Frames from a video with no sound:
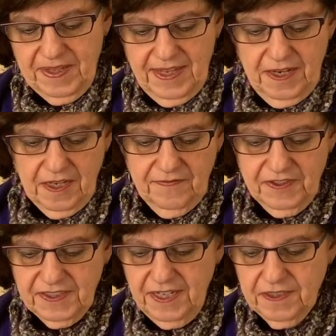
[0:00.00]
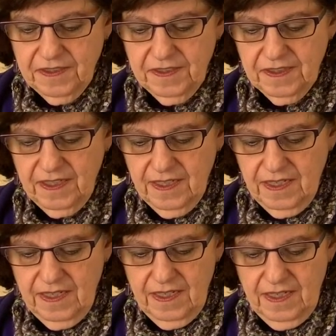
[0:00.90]
beginning of the sentence,
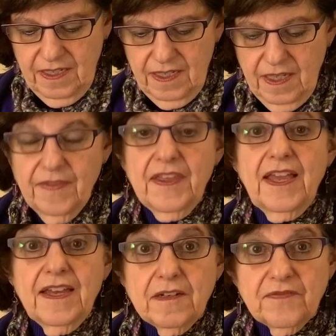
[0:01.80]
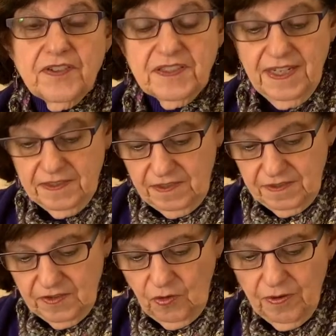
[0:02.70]
the end of the sentence,
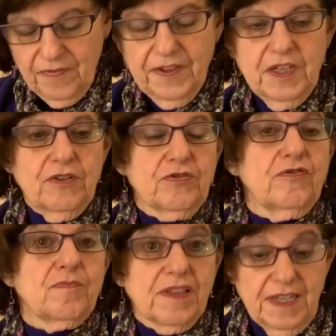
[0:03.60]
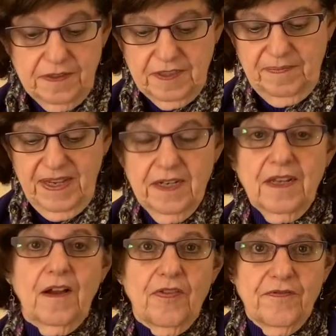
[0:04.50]
or in the usual place depending
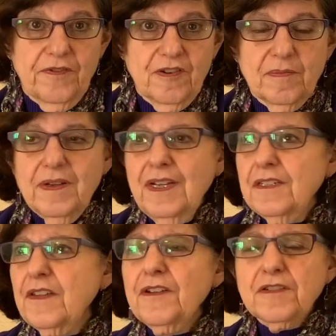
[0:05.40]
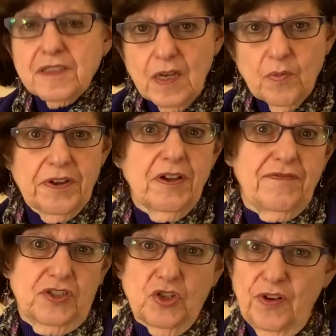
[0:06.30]
on the verb. So there are some where you have
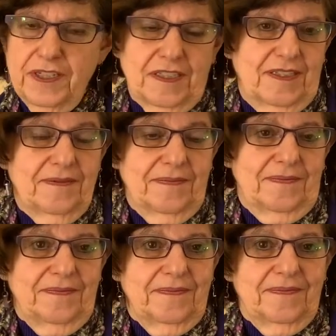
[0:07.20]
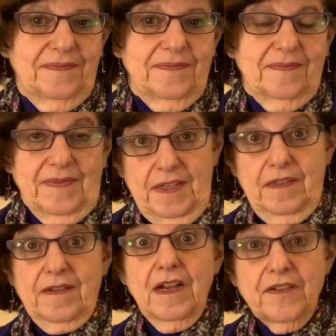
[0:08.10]
a choice.
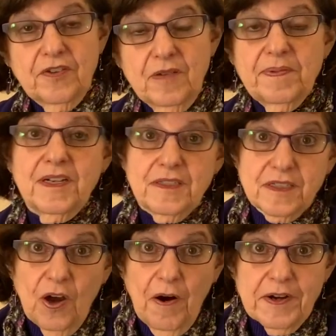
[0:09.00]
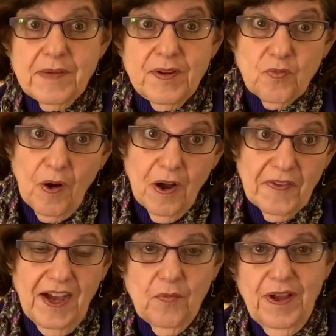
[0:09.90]
It's kind of good because it's hard to be wrong
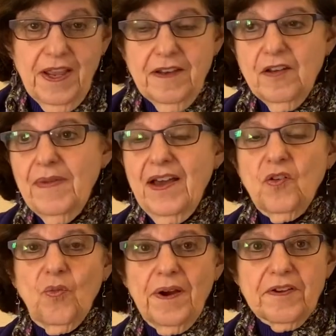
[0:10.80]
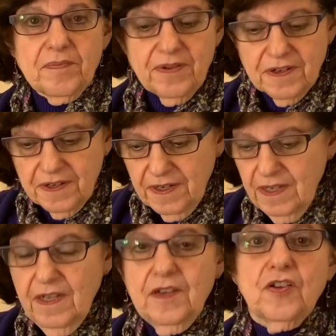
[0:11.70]
that way. No matter where you put it,
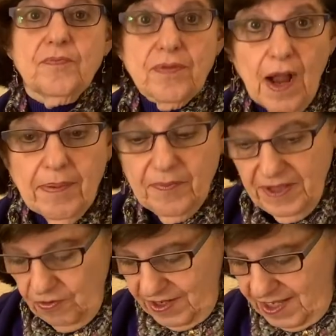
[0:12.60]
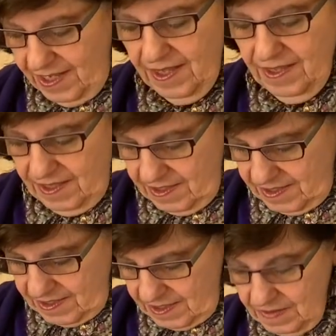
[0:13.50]
you're probably okay.
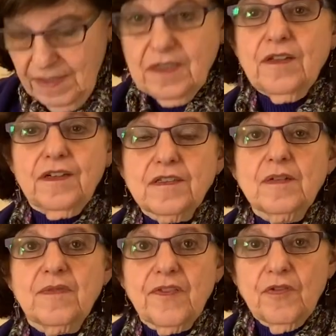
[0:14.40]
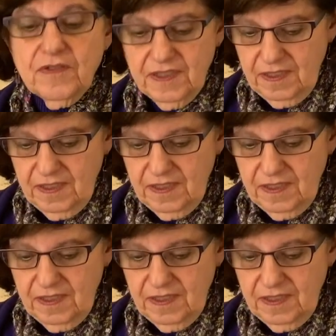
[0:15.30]
Let's look at some of those.